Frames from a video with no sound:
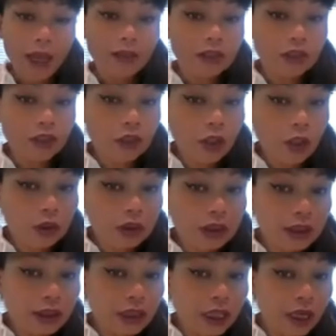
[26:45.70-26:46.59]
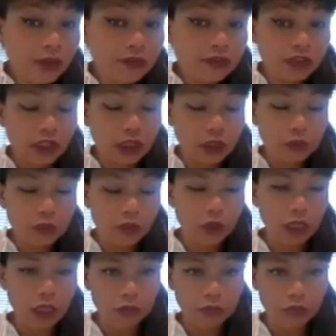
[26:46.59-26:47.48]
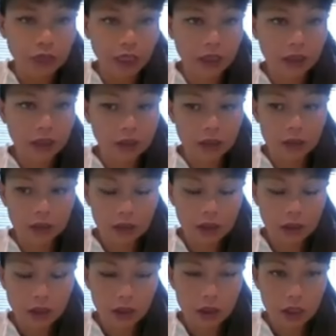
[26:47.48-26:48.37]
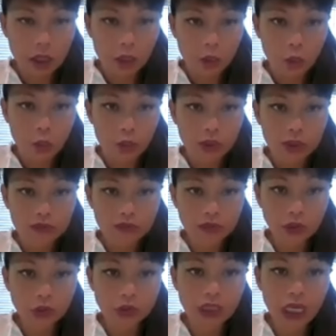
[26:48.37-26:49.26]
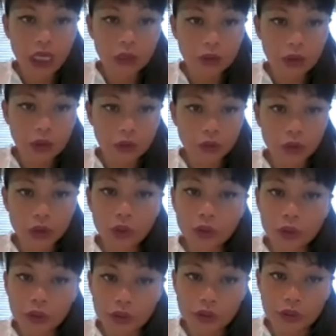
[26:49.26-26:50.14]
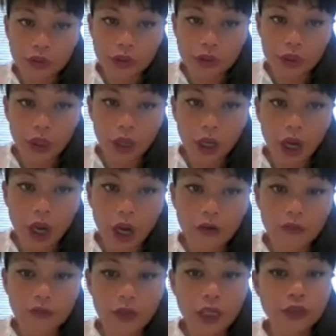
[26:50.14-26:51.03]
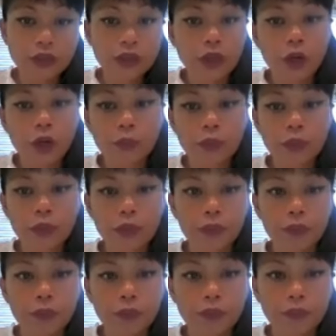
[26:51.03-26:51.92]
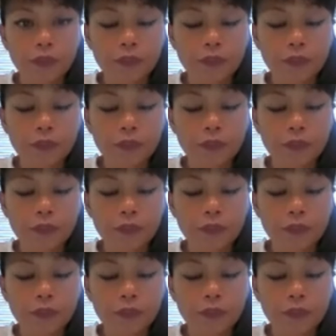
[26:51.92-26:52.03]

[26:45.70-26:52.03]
and so this lifetime you come back with the nuance of a Scorpio.